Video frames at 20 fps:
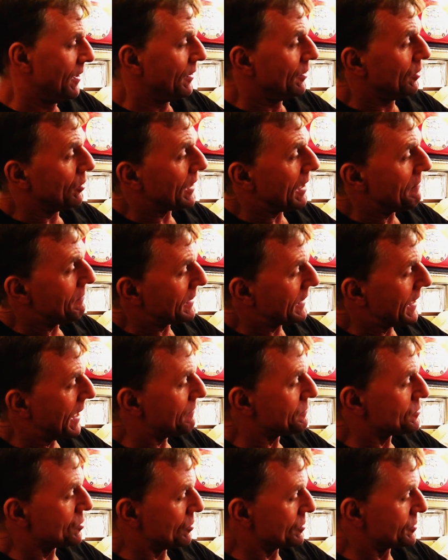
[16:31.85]
look how many
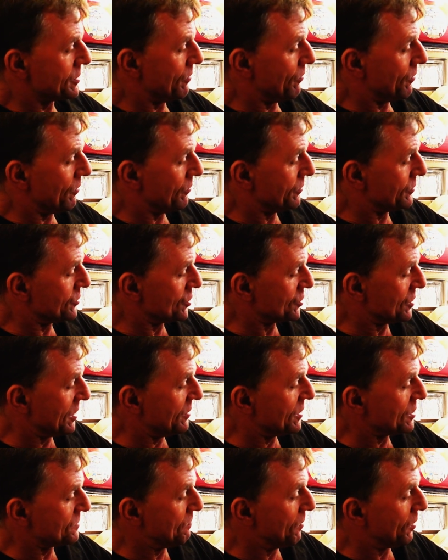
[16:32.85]
campsites there are just in
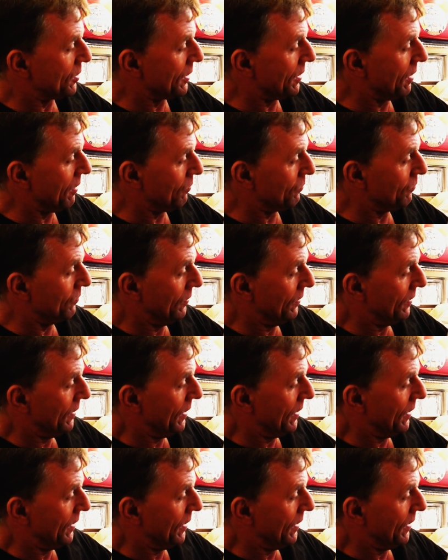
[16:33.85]
this book alone.